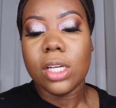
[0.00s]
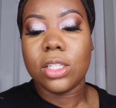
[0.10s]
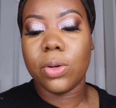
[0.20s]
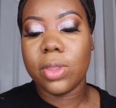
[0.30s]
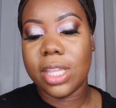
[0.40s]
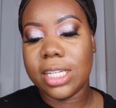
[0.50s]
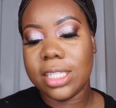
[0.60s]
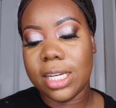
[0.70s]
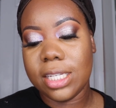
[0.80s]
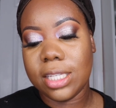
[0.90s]
So
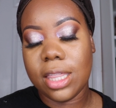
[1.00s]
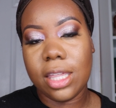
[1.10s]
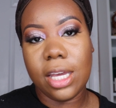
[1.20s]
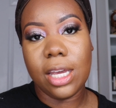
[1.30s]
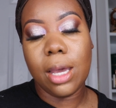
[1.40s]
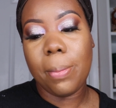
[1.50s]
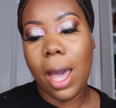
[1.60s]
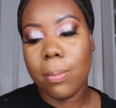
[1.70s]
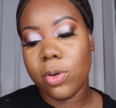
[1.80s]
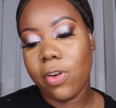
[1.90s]
this is the
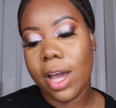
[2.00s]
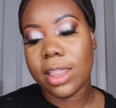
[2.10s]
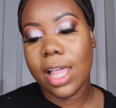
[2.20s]
Pat McGrath